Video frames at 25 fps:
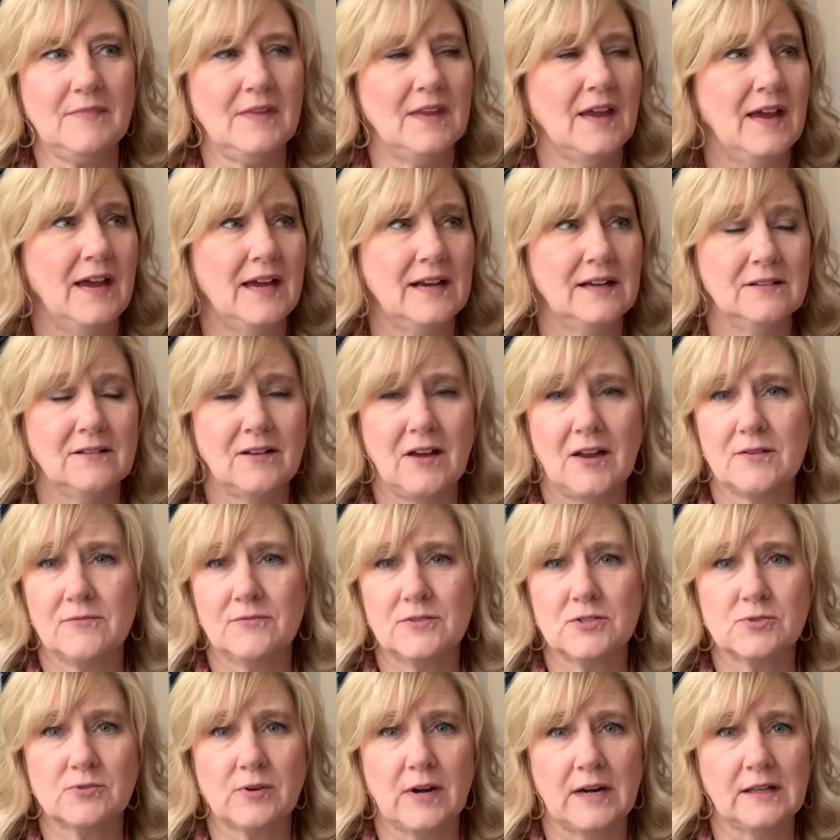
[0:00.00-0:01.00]
I had a lot of
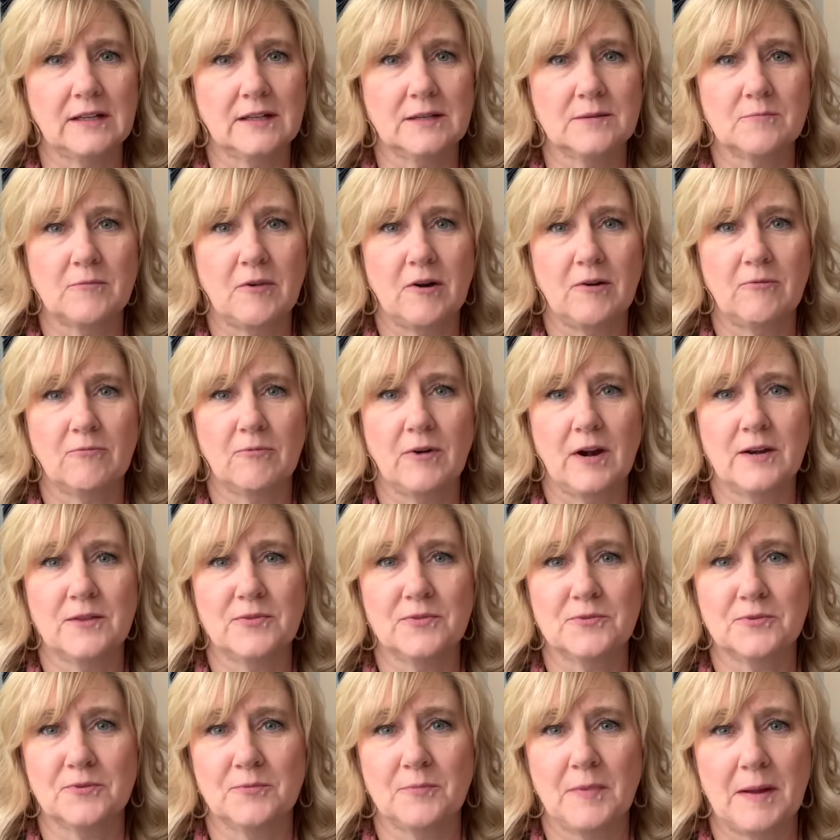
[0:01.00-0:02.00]
adrenaline running
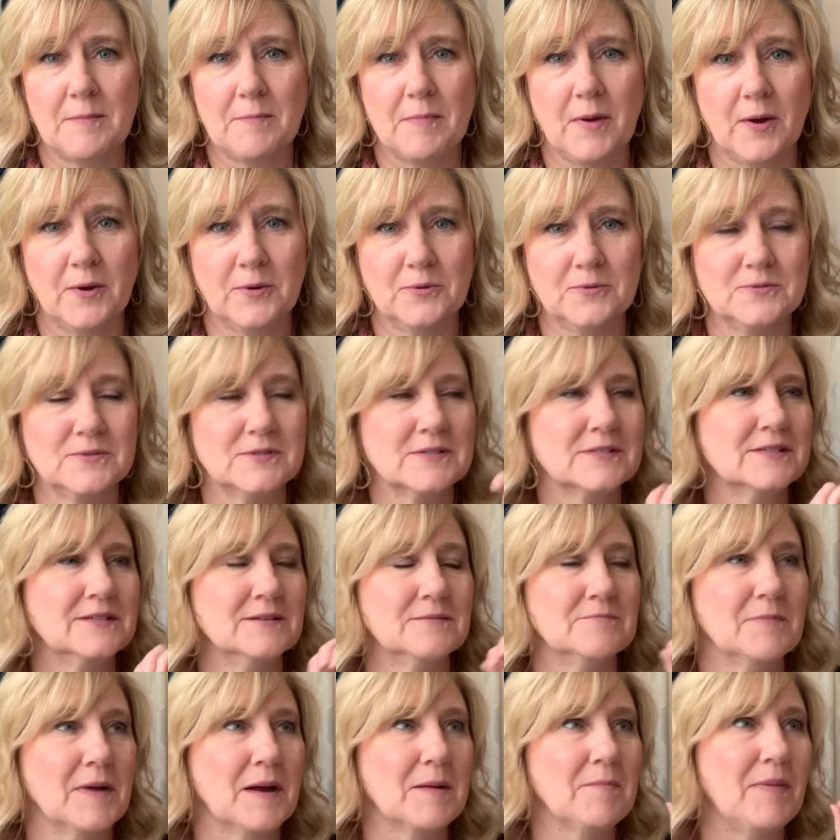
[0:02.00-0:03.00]
through my bones
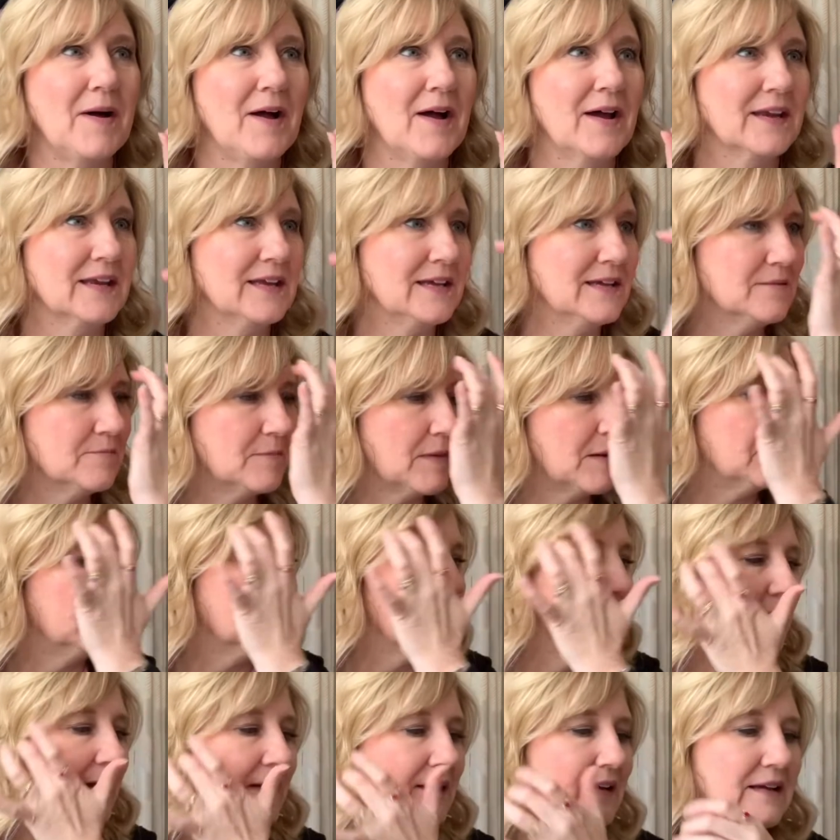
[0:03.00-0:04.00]
and my body and my
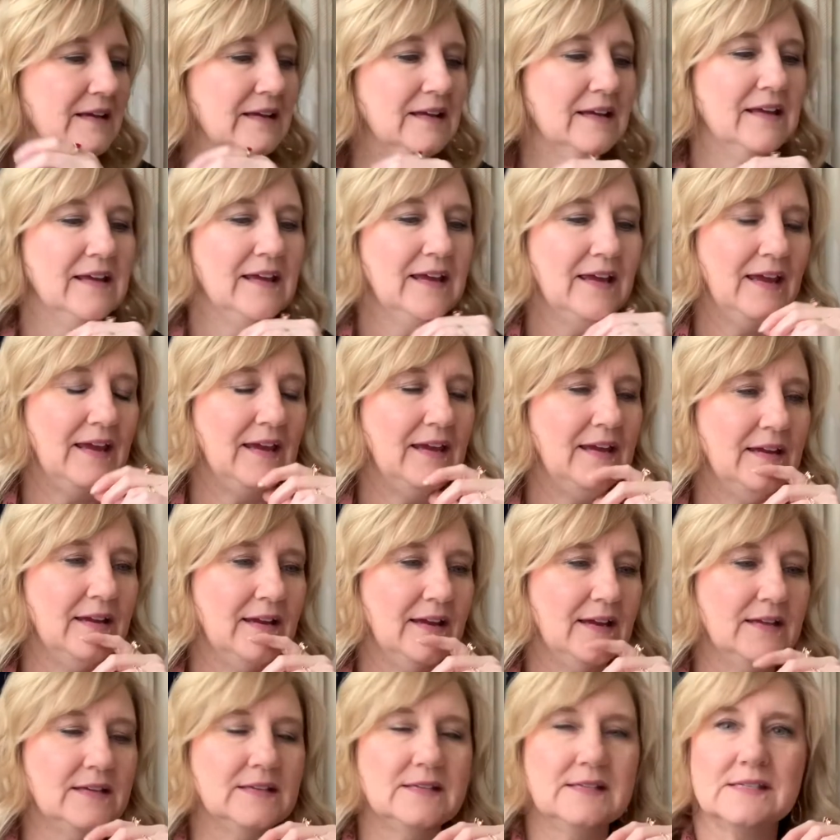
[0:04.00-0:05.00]
blood.
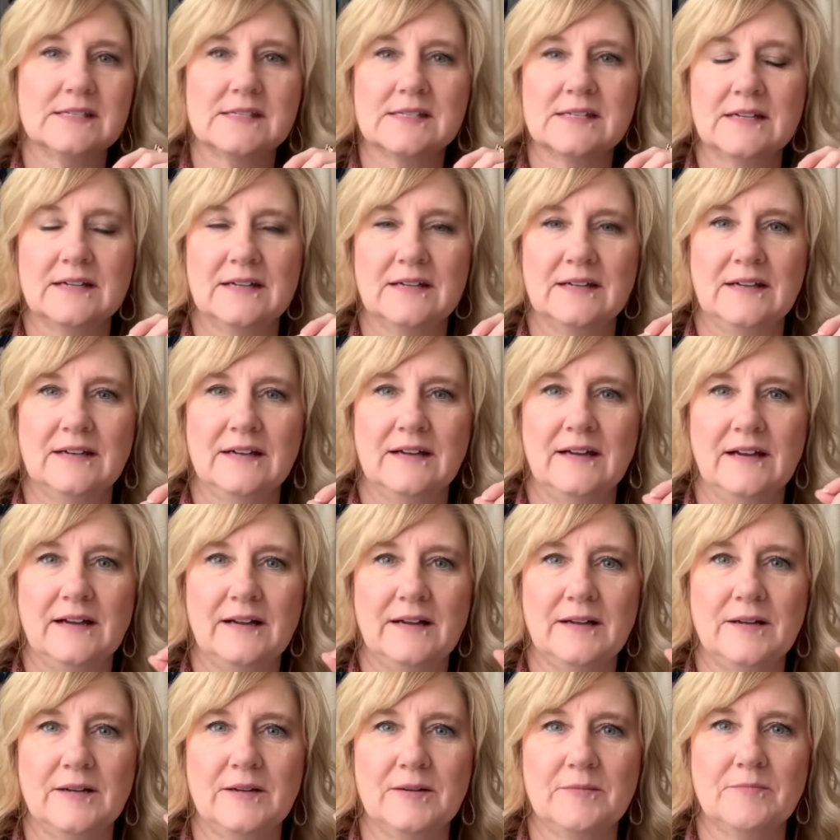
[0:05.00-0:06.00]
And
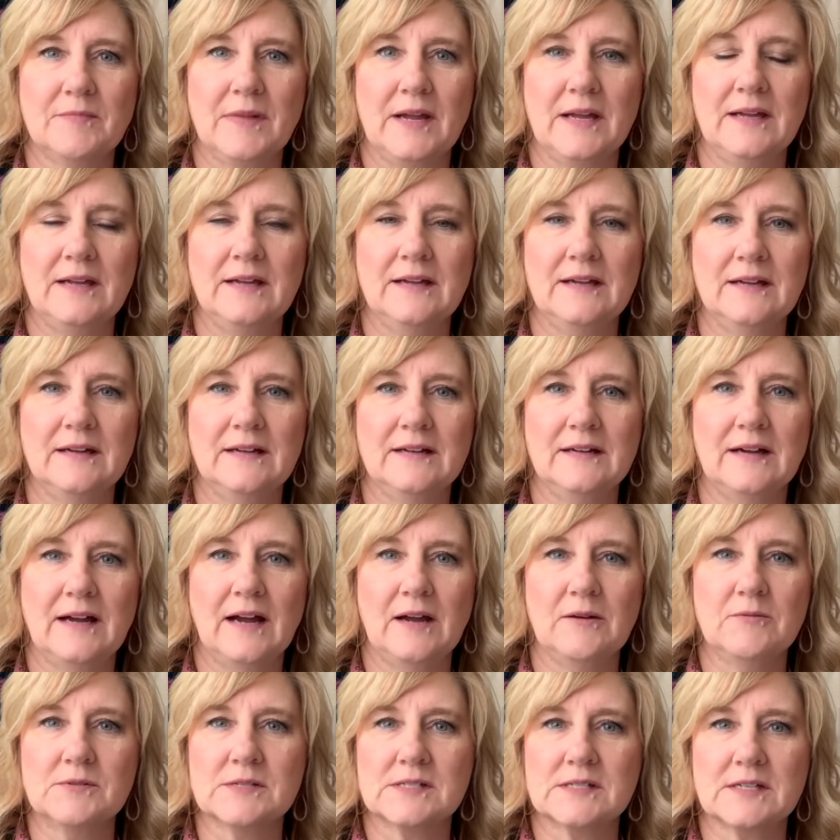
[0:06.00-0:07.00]
um, I
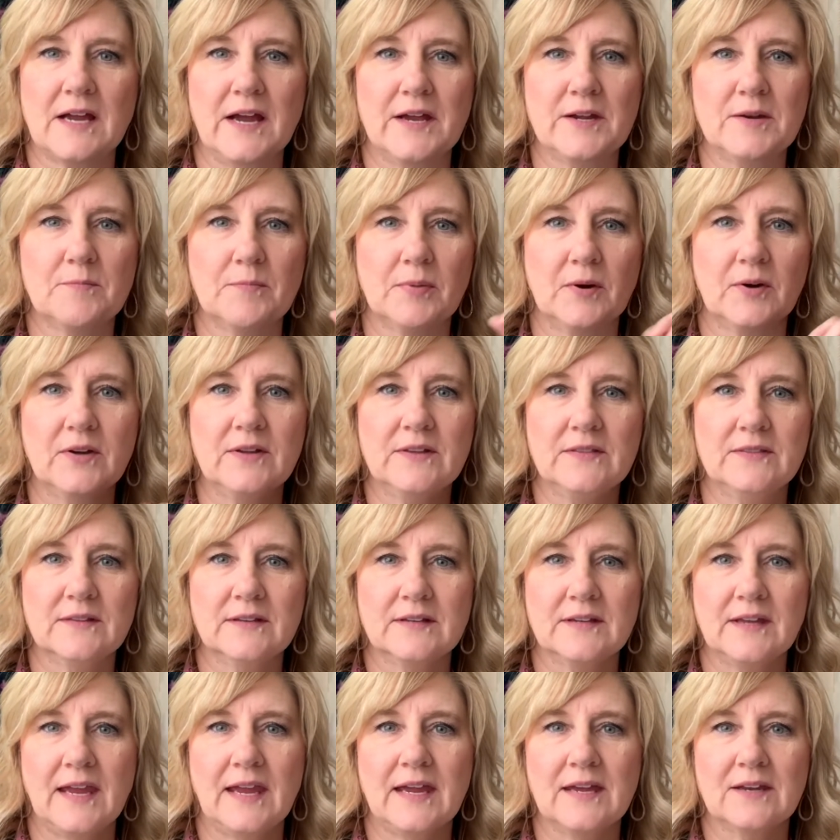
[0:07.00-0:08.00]
was kind of burning the
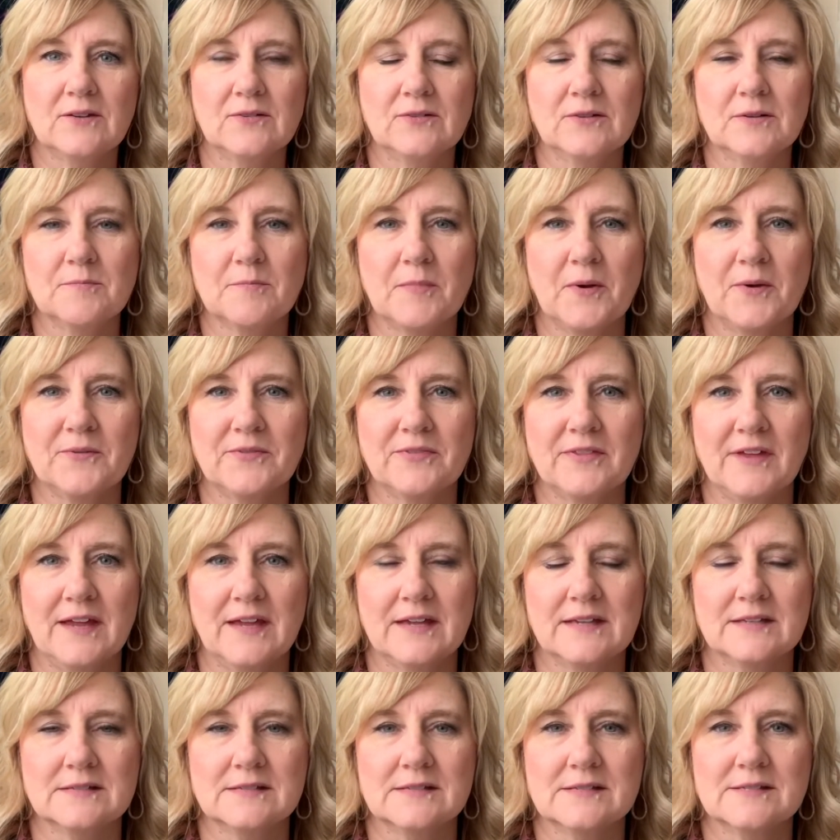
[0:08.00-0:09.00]
candle at both
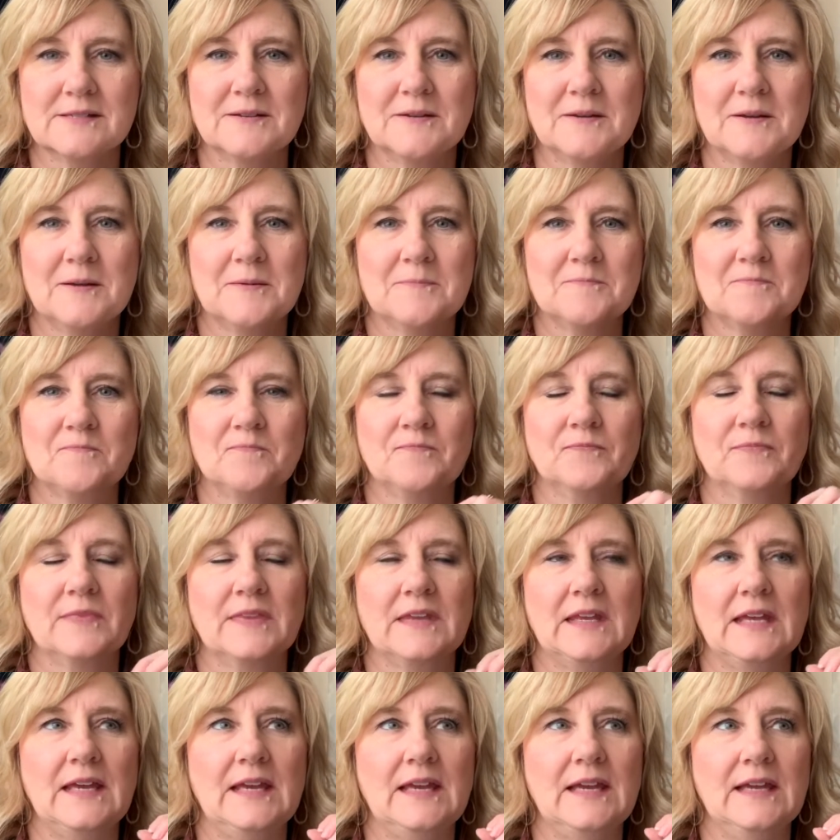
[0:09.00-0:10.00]
ends.
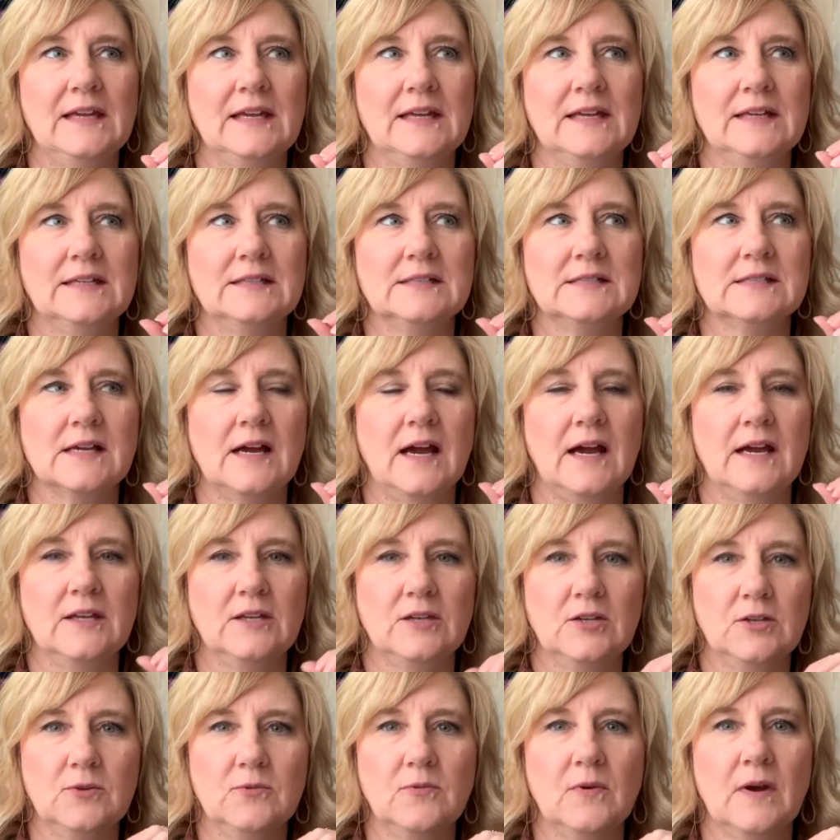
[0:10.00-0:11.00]
And I
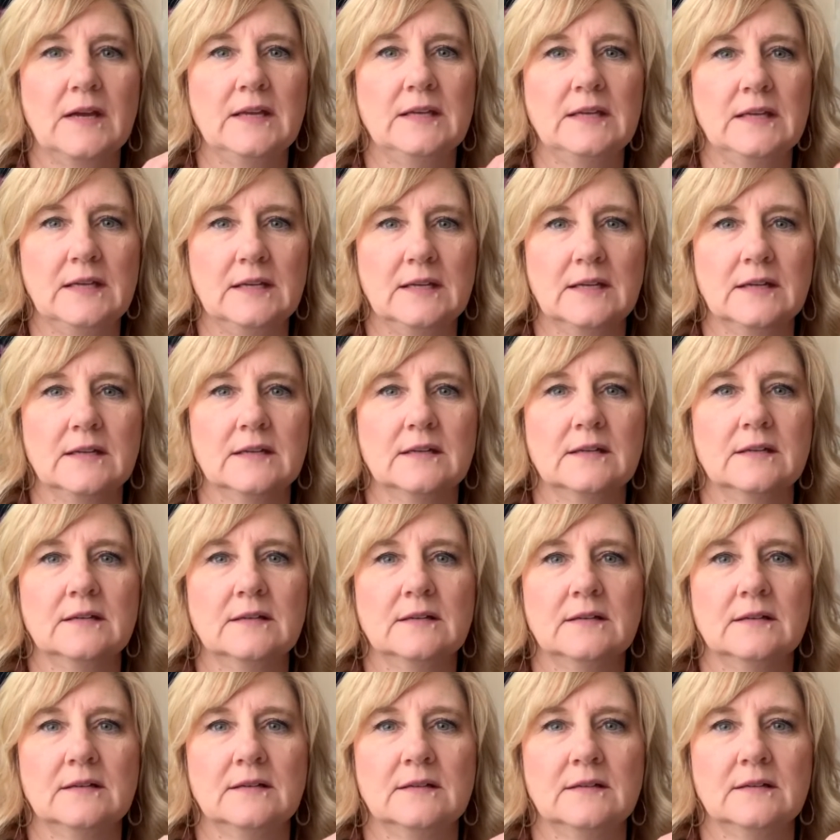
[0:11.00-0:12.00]
knew I needed
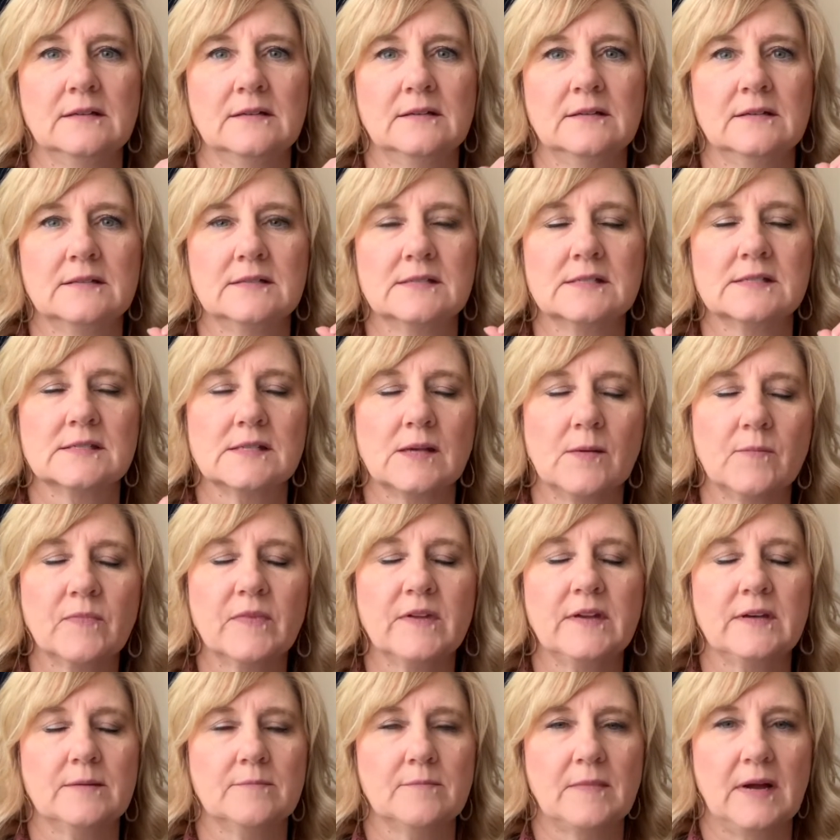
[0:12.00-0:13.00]

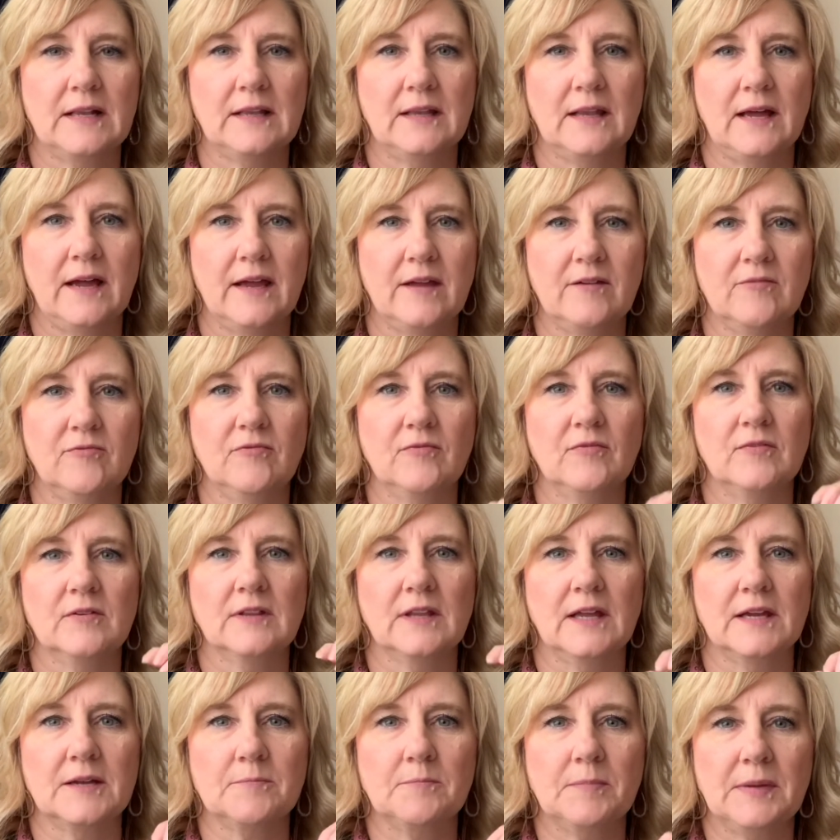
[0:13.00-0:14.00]
something in my life
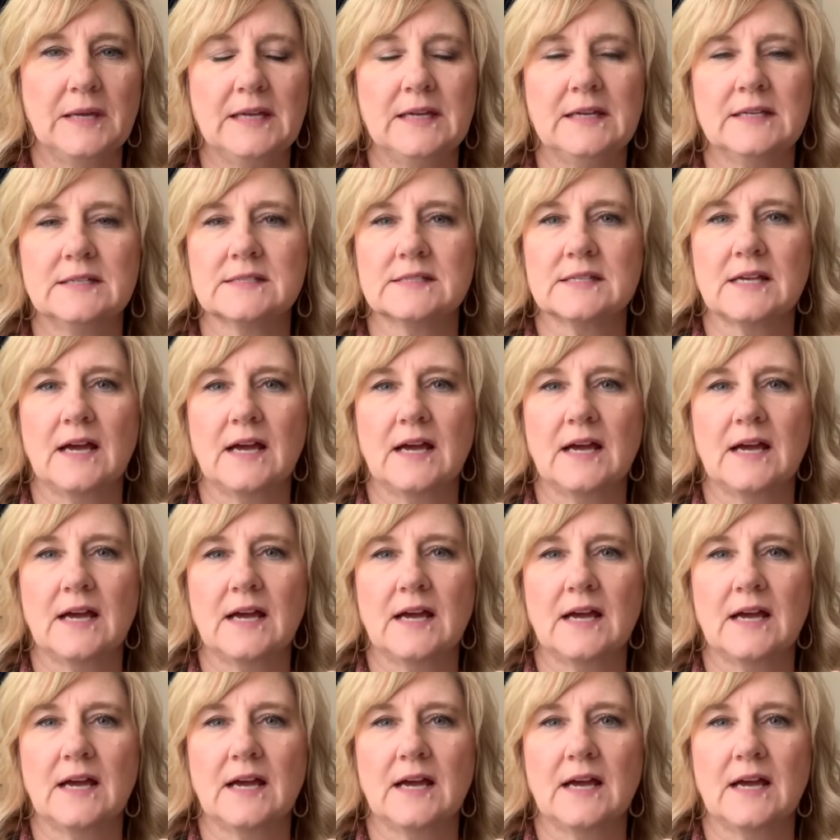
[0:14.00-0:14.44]
like peace.